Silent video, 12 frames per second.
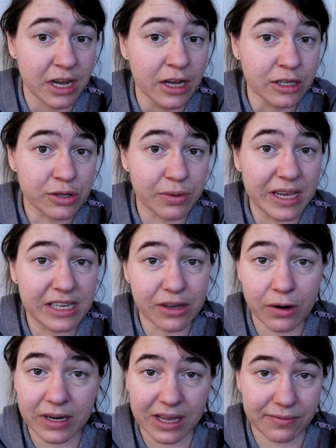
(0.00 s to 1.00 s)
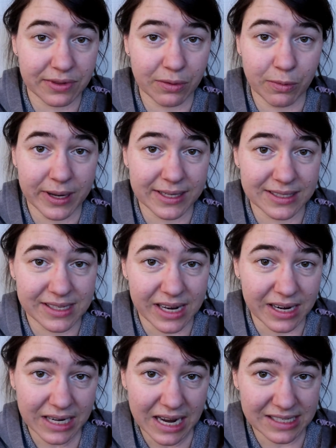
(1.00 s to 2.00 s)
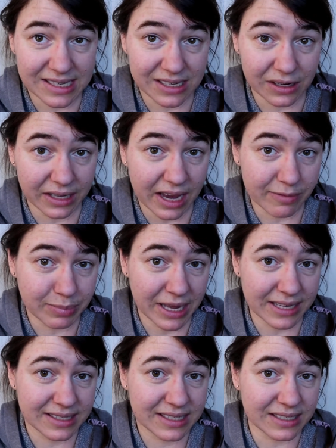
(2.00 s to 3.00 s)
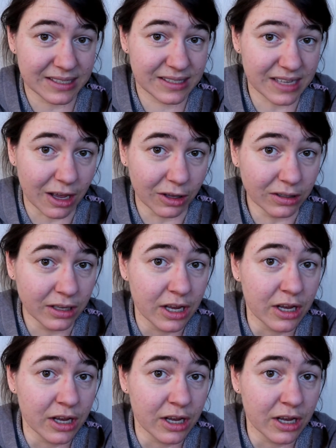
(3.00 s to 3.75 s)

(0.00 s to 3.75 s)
So these aren't even the ones that I necessarily have plans to sell.